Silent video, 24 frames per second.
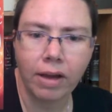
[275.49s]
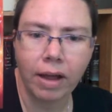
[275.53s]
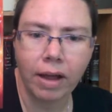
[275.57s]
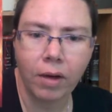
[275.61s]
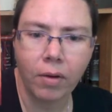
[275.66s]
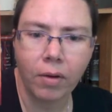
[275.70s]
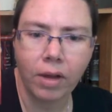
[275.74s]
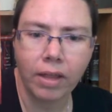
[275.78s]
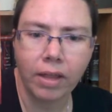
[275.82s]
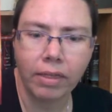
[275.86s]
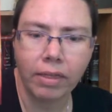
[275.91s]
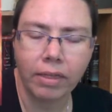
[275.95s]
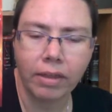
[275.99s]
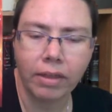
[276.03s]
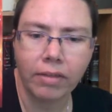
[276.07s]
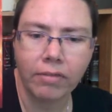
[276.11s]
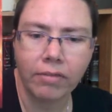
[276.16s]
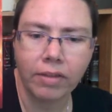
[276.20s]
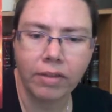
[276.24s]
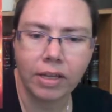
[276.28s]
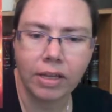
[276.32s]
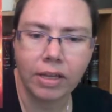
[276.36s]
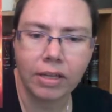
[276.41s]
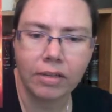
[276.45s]
and live in
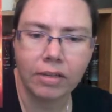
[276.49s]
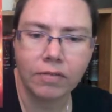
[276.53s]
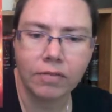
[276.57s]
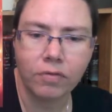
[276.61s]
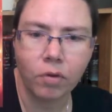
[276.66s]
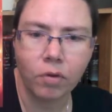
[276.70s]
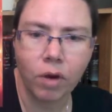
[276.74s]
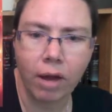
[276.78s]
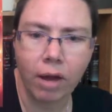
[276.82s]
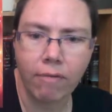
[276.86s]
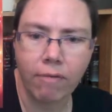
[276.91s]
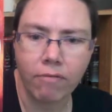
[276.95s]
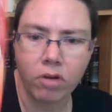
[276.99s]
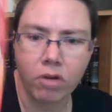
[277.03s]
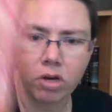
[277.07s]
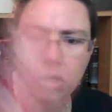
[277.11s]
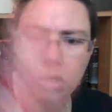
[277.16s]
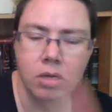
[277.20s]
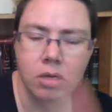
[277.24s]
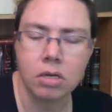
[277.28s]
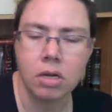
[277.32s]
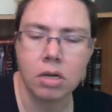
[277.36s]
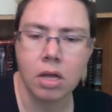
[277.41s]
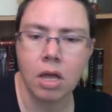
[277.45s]
it forever.
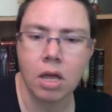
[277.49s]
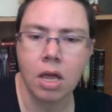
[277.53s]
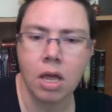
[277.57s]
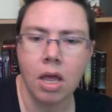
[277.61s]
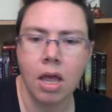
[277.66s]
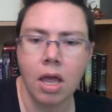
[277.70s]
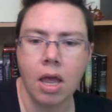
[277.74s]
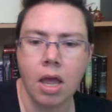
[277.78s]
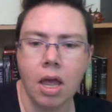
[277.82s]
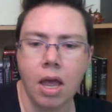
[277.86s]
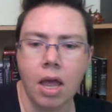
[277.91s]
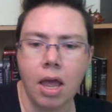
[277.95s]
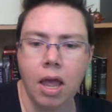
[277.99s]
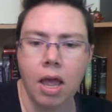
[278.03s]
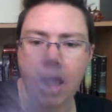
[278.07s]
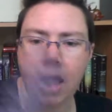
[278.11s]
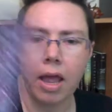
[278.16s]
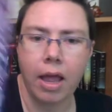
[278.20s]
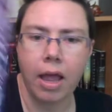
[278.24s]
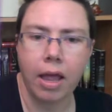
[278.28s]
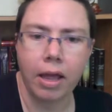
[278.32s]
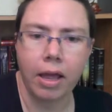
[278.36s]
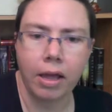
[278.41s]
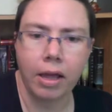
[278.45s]

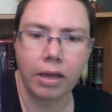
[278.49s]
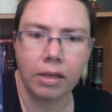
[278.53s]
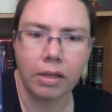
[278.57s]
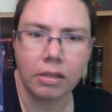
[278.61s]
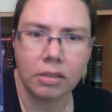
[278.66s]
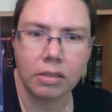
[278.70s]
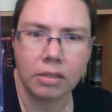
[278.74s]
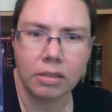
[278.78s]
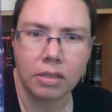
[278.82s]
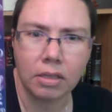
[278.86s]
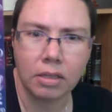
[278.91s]
And